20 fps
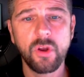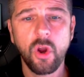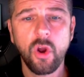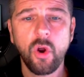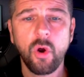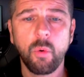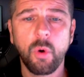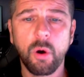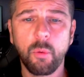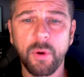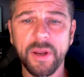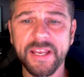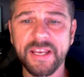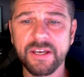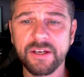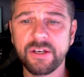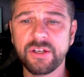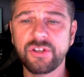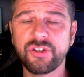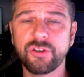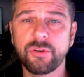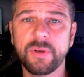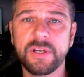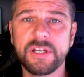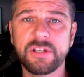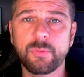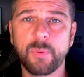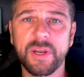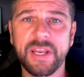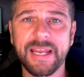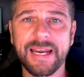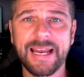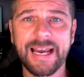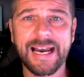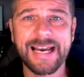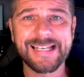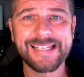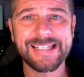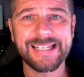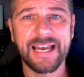What we're going to do is we're going to
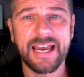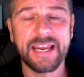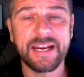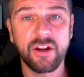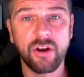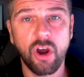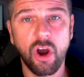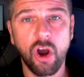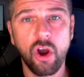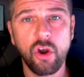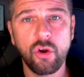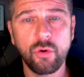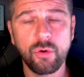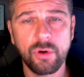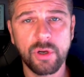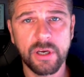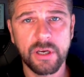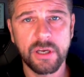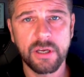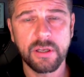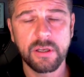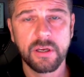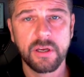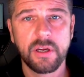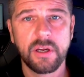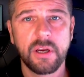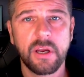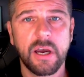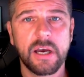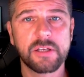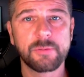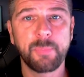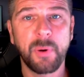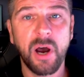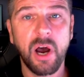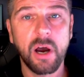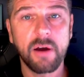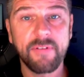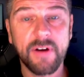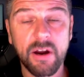assign an owner as
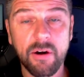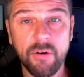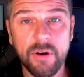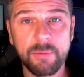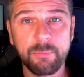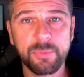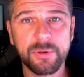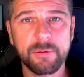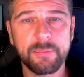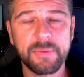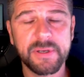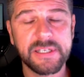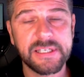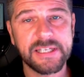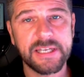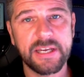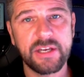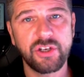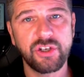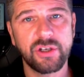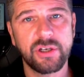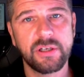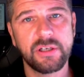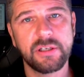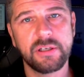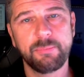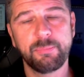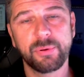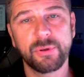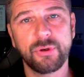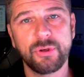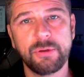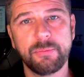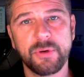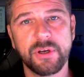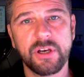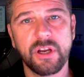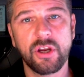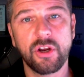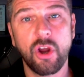part of our implementation and
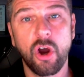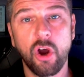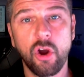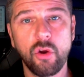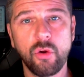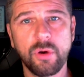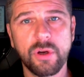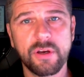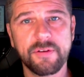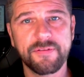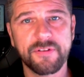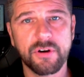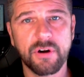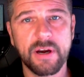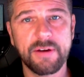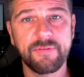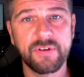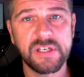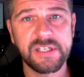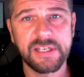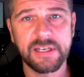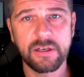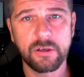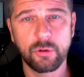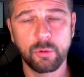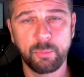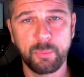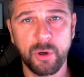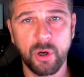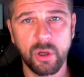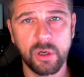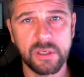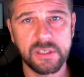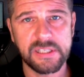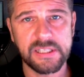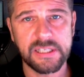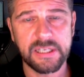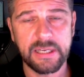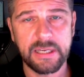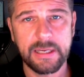deployment, an owner for every single
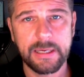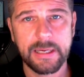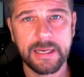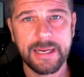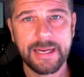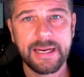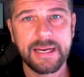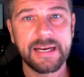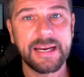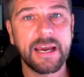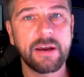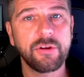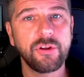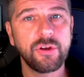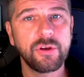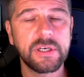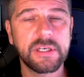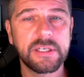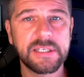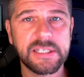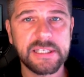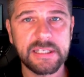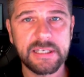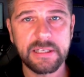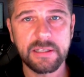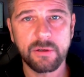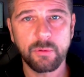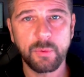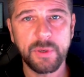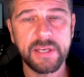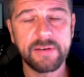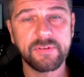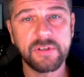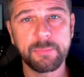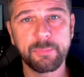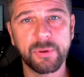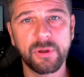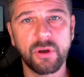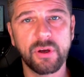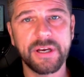policy. Now you can see that we have
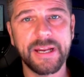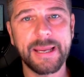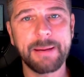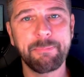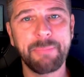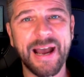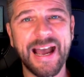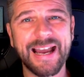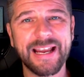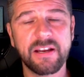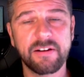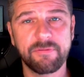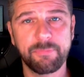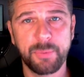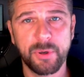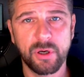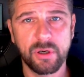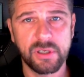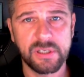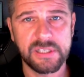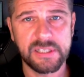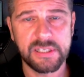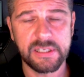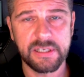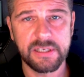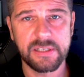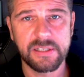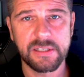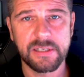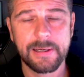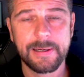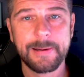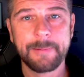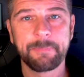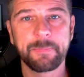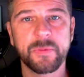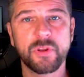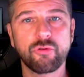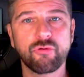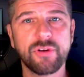deployed a pack of policies.
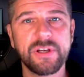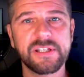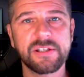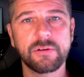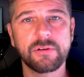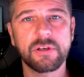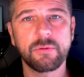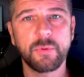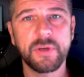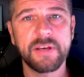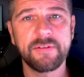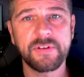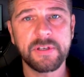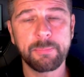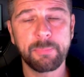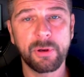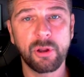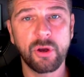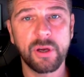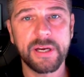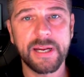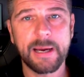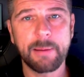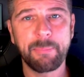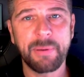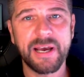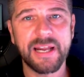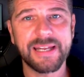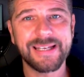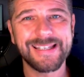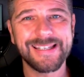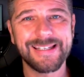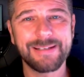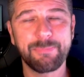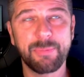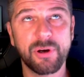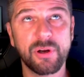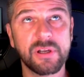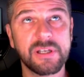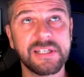The reason that we have deployed our
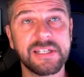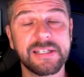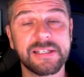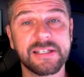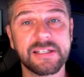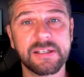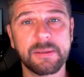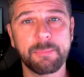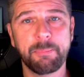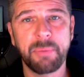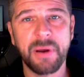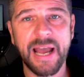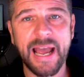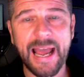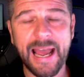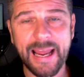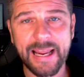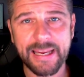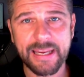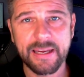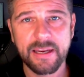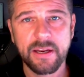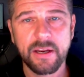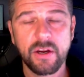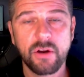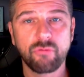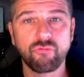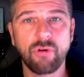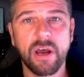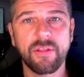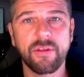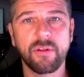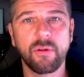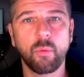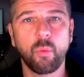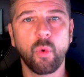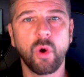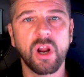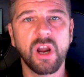policies as a pack rather than one